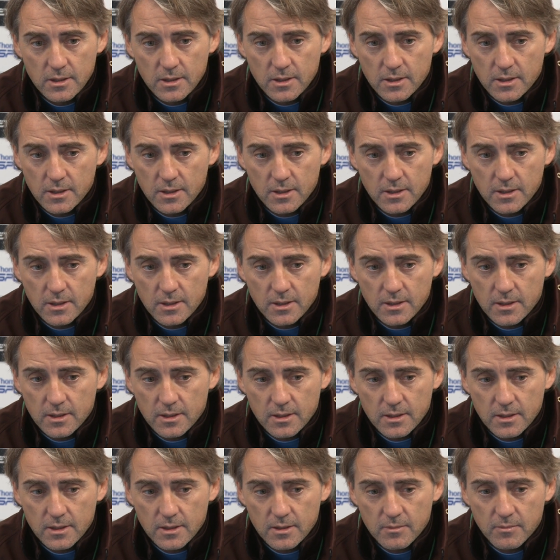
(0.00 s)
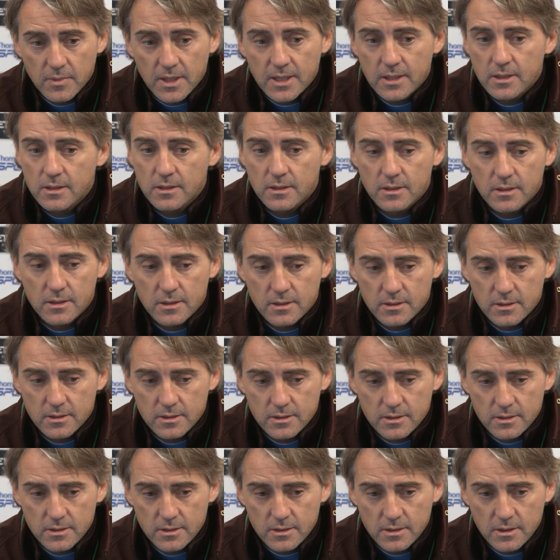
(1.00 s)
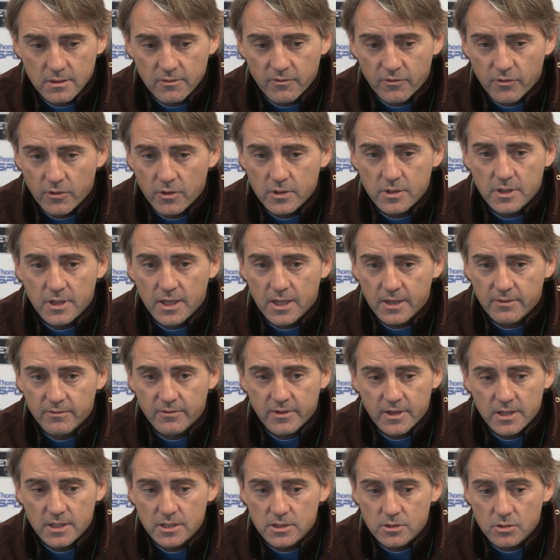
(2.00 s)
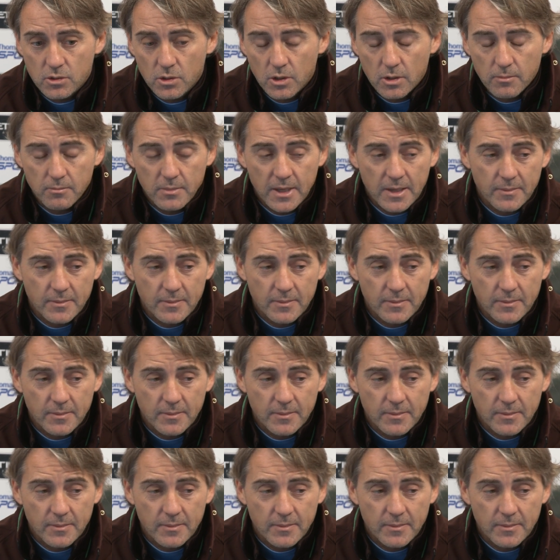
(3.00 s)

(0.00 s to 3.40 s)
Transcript: Uh, but in front they are very strong.